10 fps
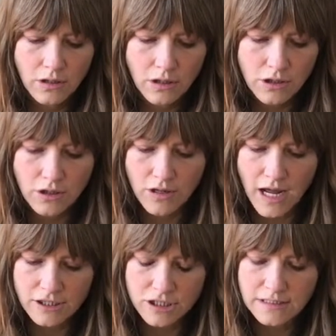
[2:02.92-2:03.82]
your
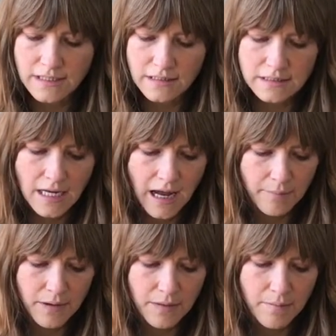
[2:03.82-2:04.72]
notches at the top
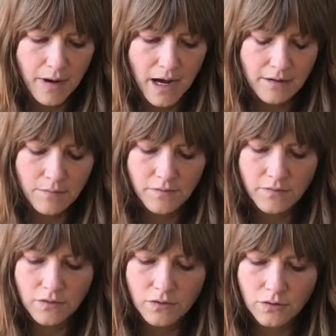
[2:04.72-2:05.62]
and the bottom of
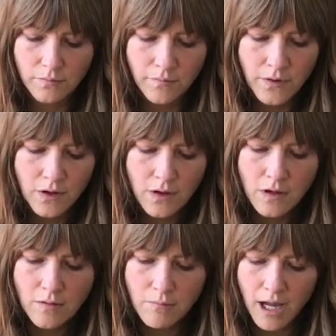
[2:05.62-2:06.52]
the loom.
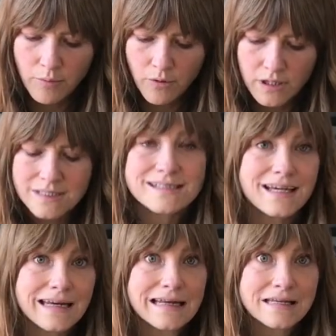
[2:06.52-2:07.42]
My board is
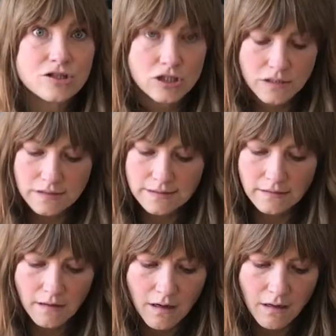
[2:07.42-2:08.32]
8 inches
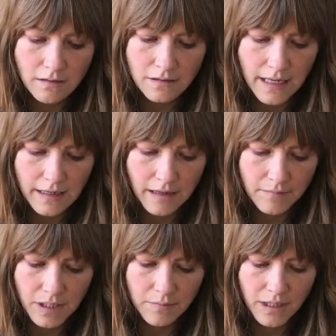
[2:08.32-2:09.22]
long, and I'm
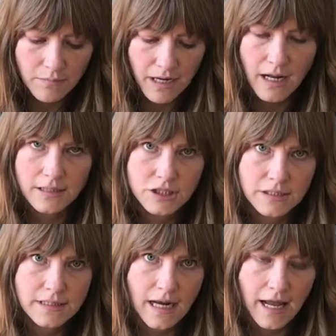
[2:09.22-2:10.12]
going to make my
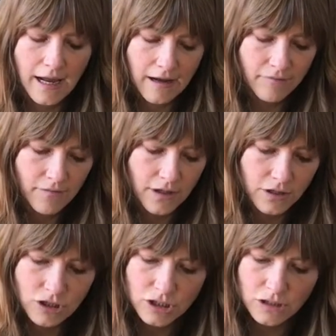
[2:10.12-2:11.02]
notches at 1/2
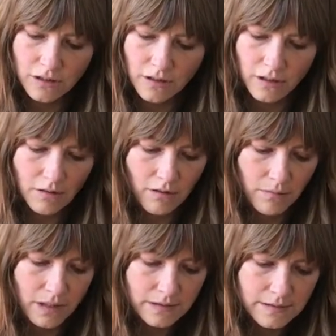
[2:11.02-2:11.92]
inch
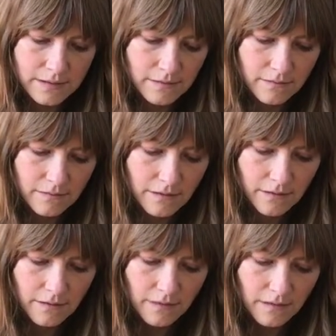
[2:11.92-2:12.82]
increments.
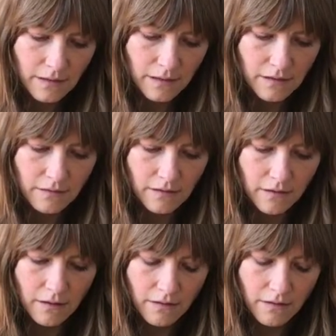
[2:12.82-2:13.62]
Get a little